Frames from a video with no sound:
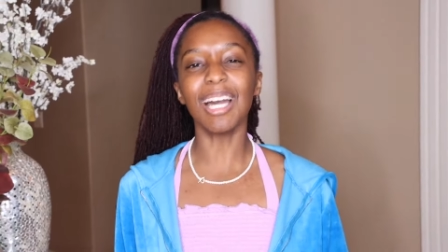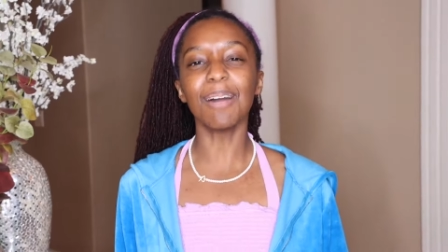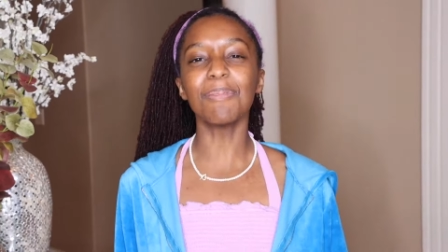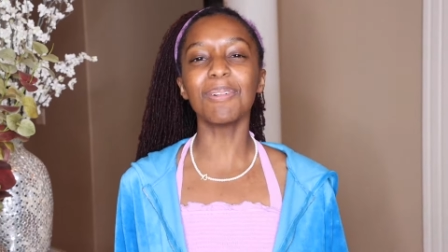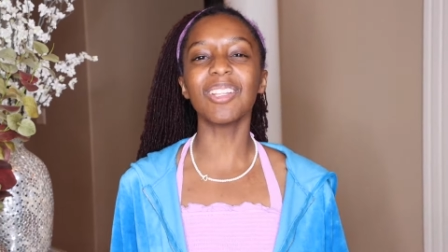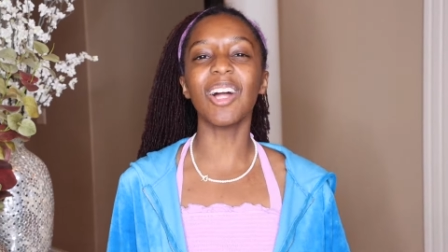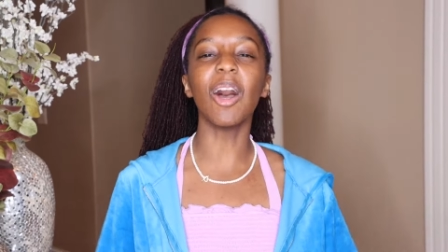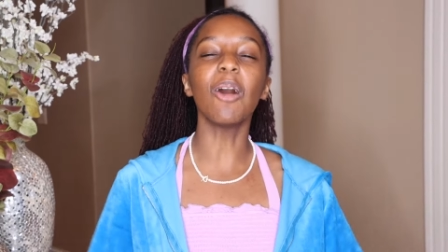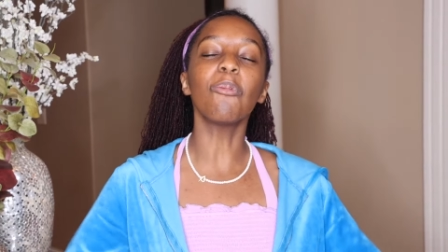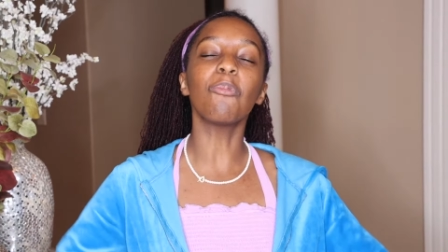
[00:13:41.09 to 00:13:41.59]

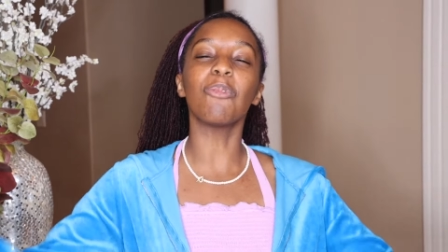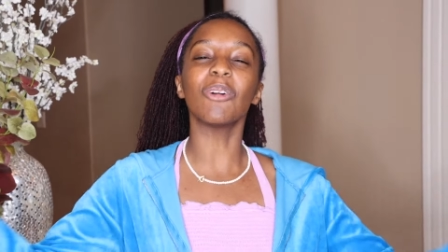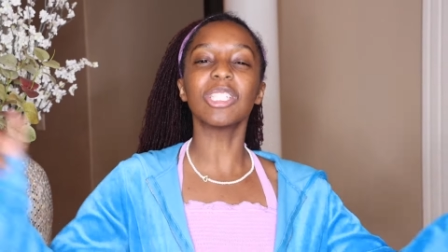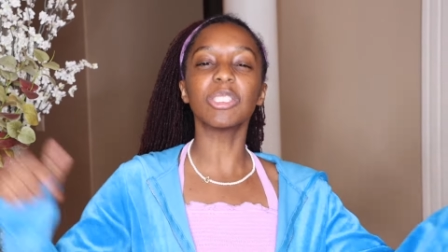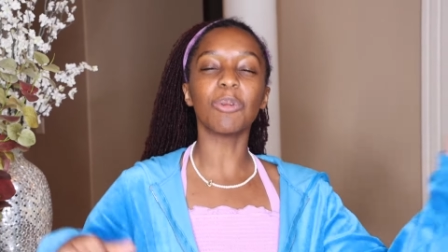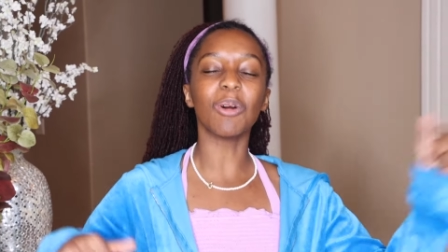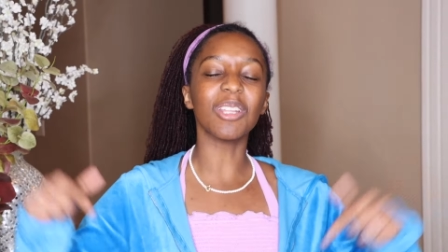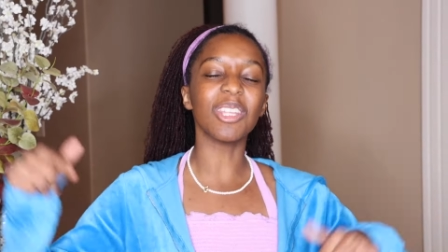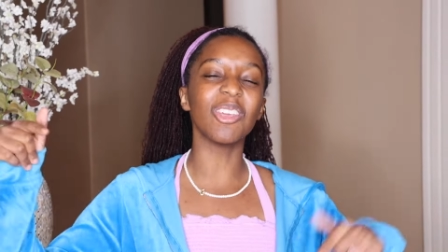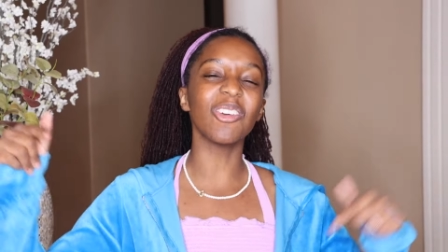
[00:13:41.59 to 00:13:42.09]
down below
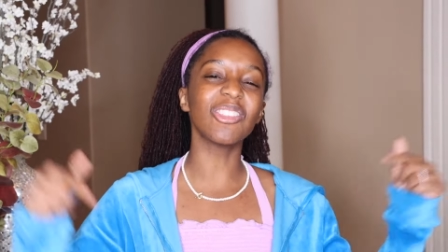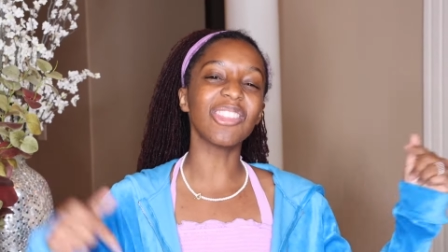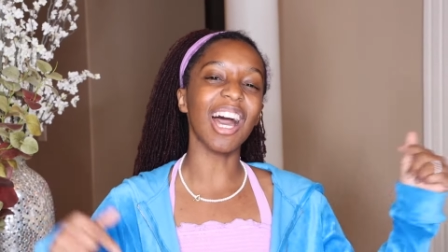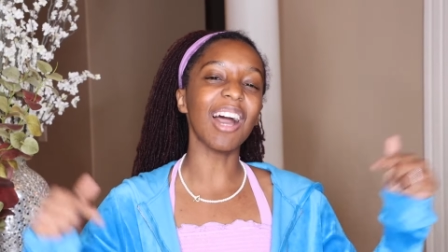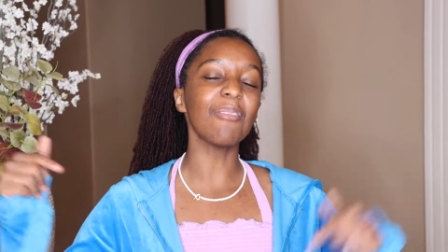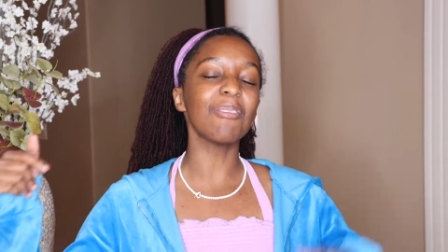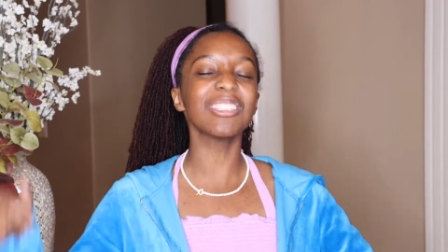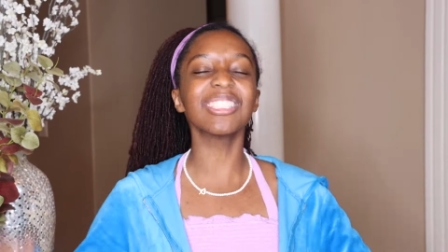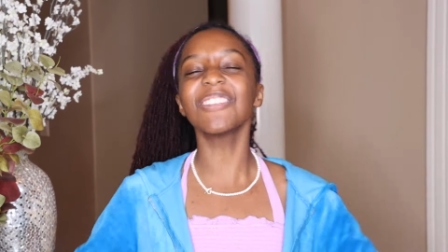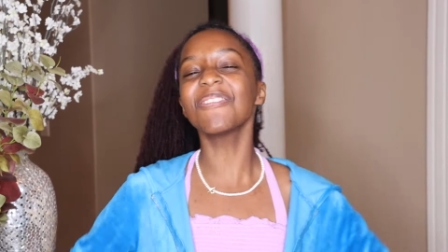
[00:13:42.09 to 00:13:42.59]
which one you
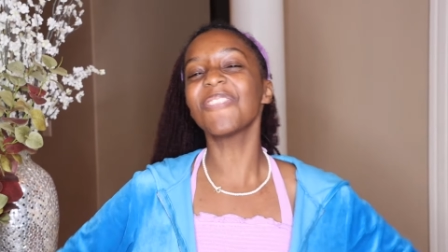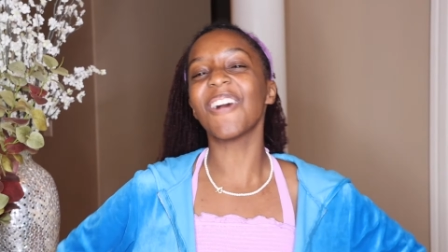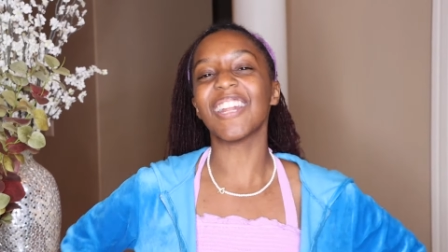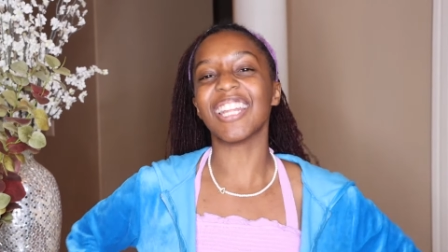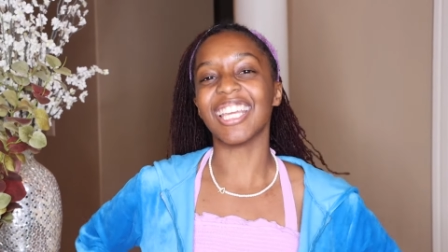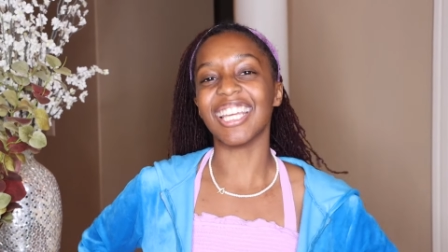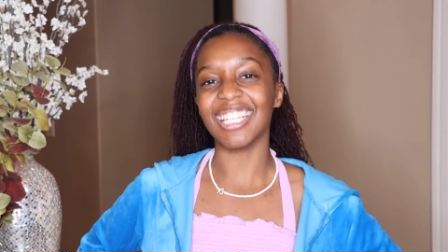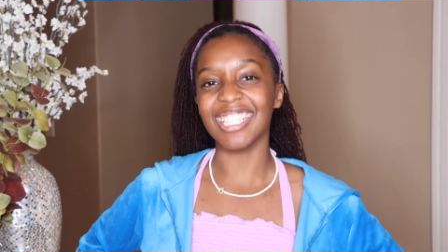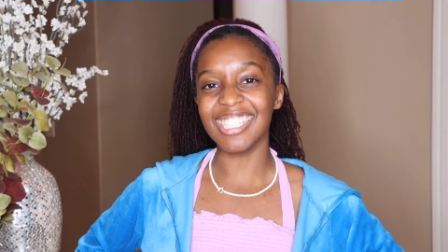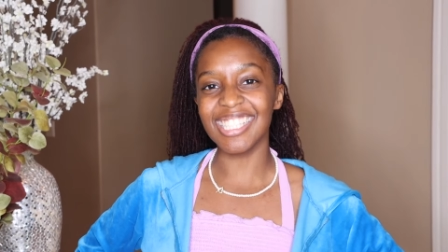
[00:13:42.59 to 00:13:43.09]
thought was the
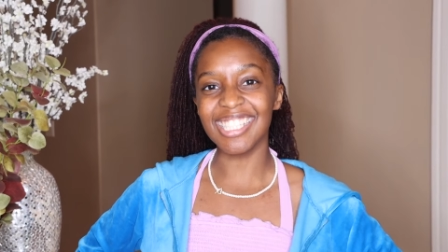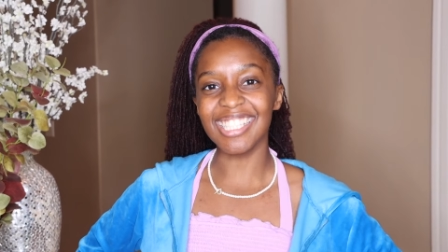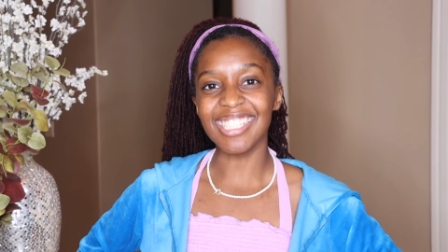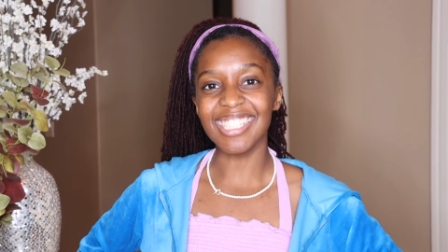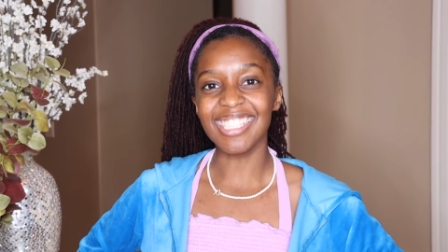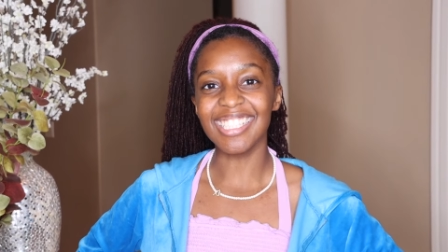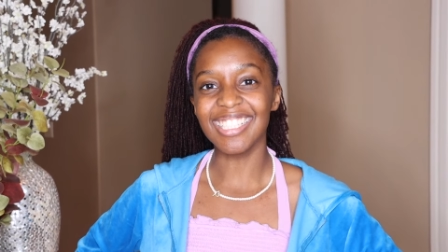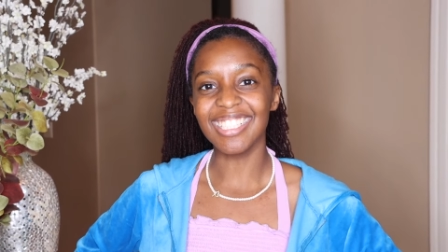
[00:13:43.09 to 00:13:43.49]
funniest.